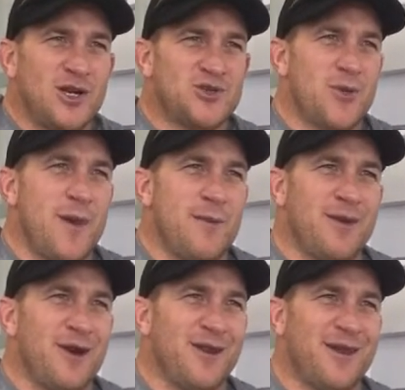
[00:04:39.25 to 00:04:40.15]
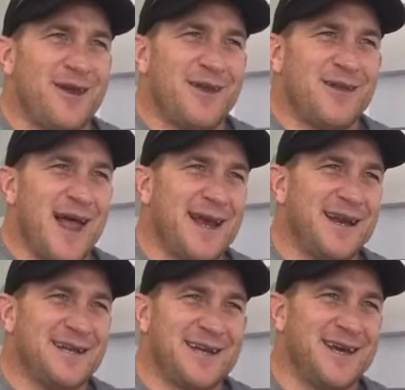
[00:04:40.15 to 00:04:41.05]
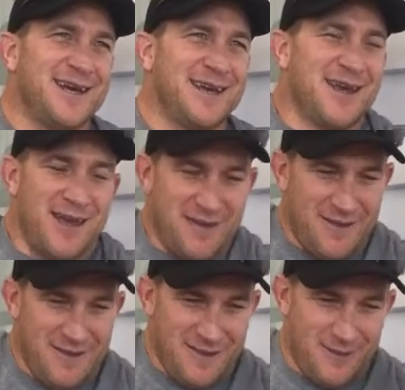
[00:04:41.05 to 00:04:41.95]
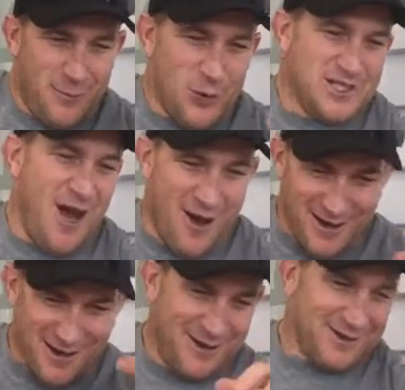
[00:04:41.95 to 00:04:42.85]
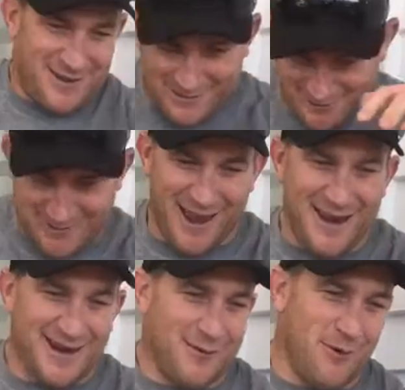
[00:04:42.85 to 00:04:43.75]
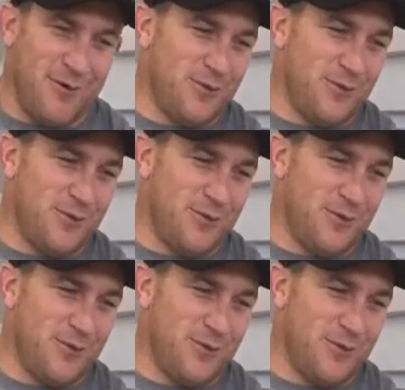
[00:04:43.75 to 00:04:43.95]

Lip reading: I just remember, you know, taking it to the boys going in and taking it in.